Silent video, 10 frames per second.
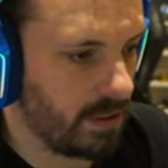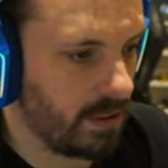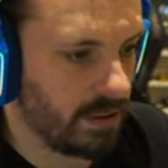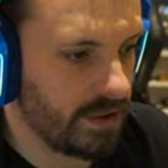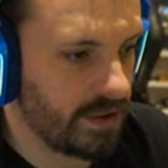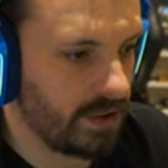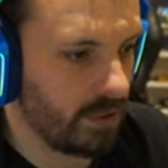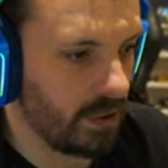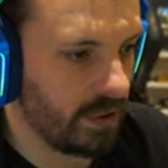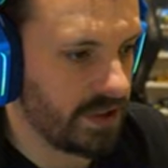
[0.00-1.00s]
And just
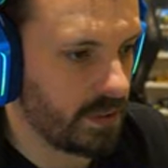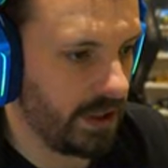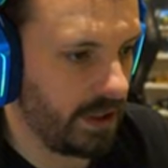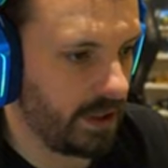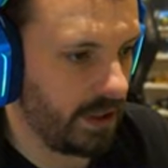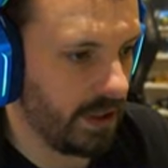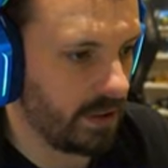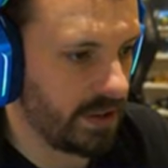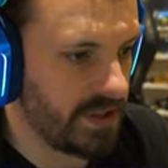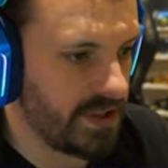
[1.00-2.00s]
grow all this wheat and get all
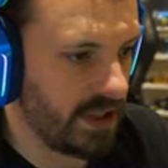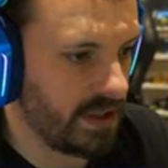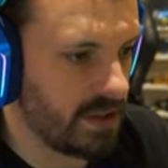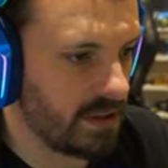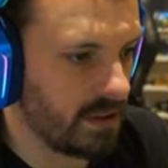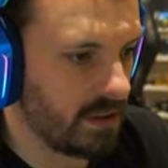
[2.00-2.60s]
these seeds.